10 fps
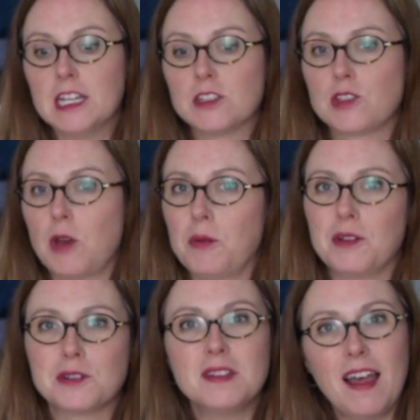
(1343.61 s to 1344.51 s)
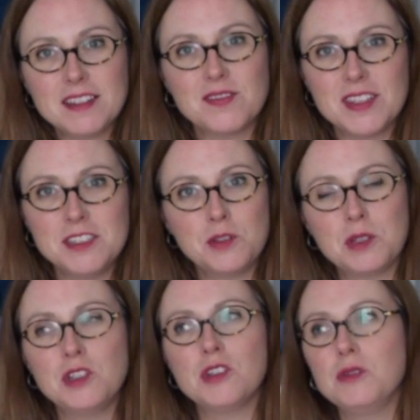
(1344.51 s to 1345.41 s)
So there's lots of things you
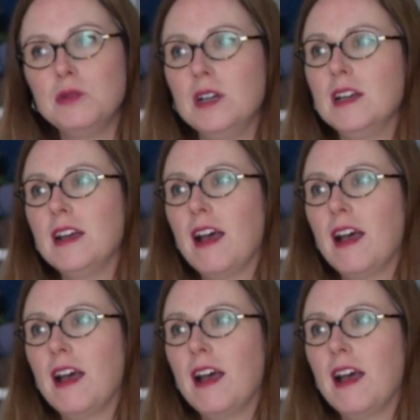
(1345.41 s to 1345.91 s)
can do.